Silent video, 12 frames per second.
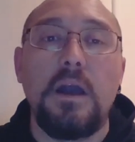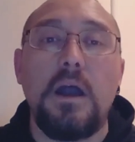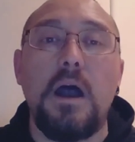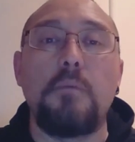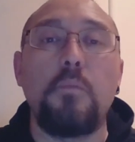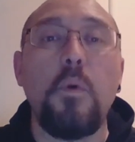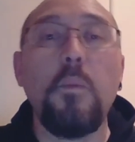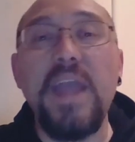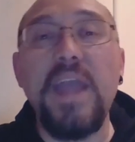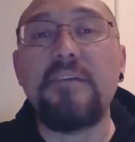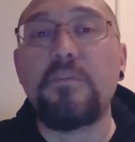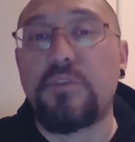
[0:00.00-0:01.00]
When we
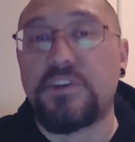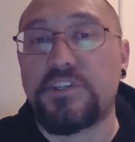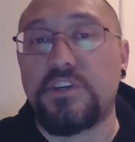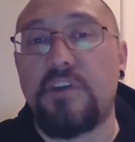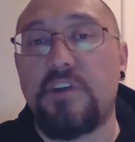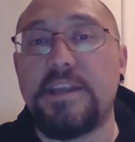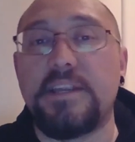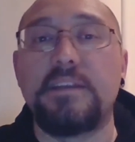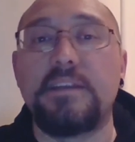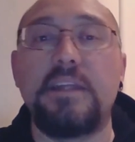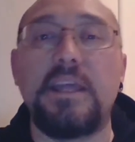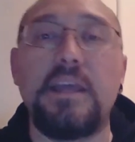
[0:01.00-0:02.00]
have a pressure
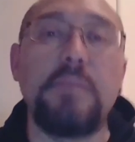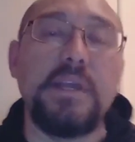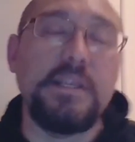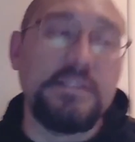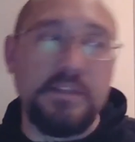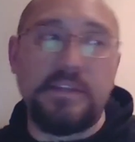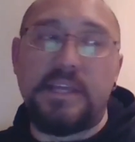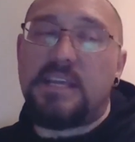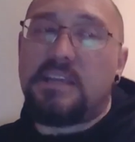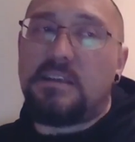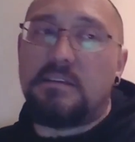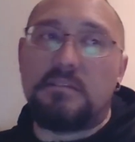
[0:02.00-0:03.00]
gradient, it means
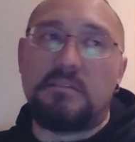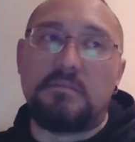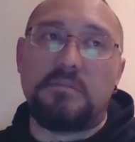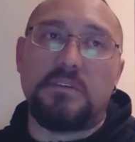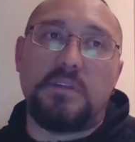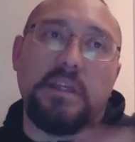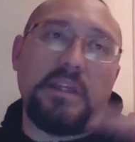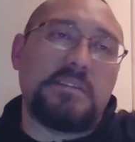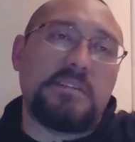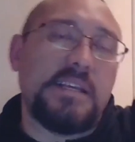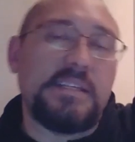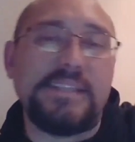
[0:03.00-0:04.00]
that
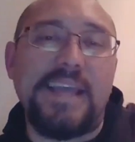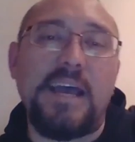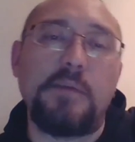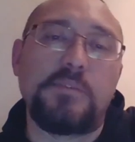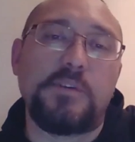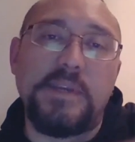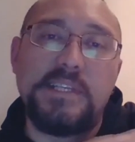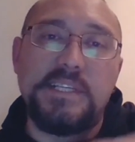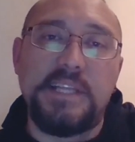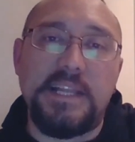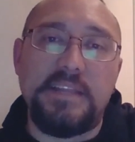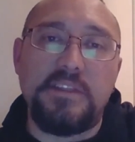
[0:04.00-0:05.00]
it's set up so
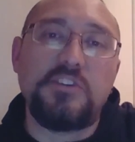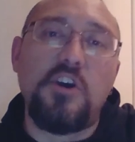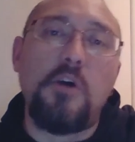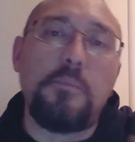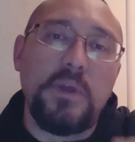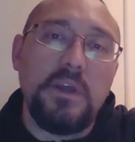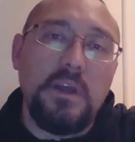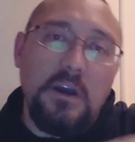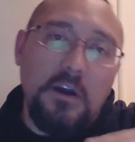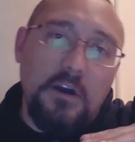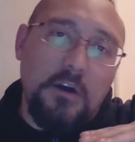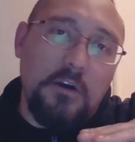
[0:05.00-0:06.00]
basically the top
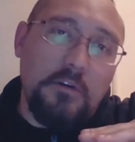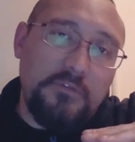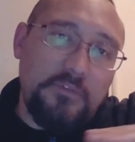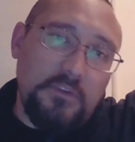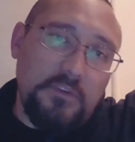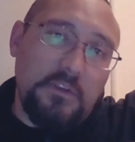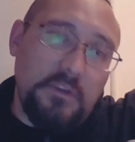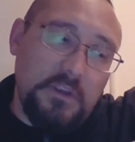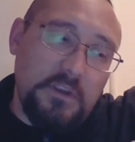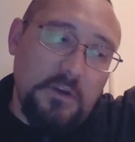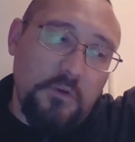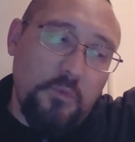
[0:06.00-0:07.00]
of,
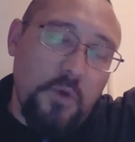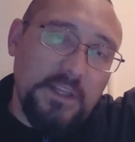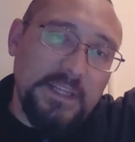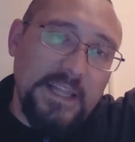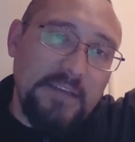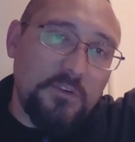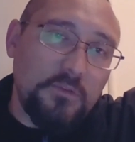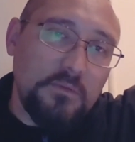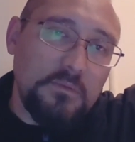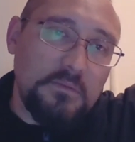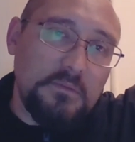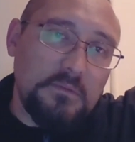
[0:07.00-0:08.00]
you know, one level
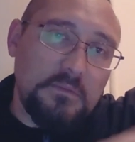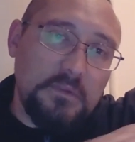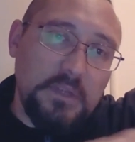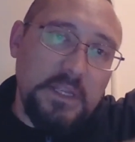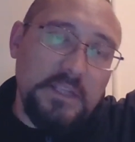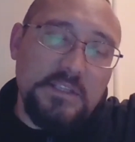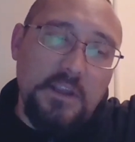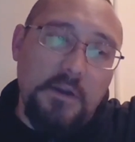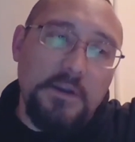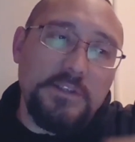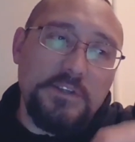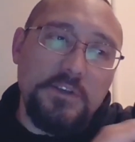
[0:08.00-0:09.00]
is
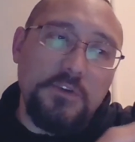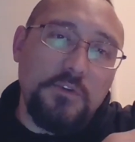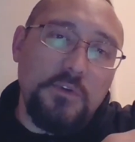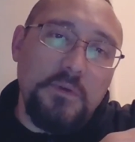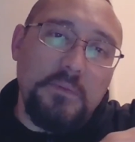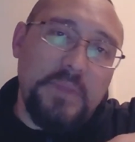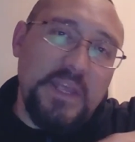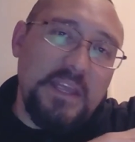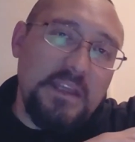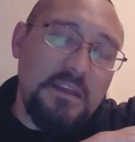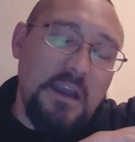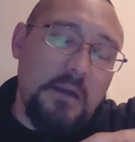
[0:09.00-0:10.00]
going to
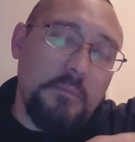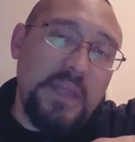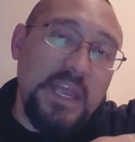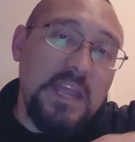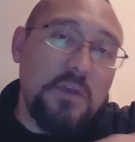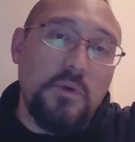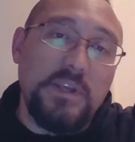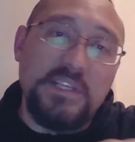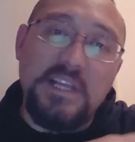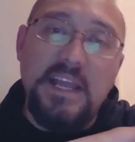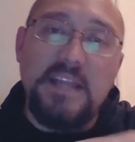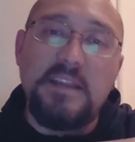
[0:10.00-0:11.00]
become equal. It's
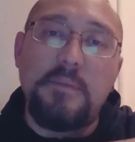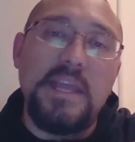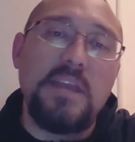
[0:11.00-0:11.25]
going to end up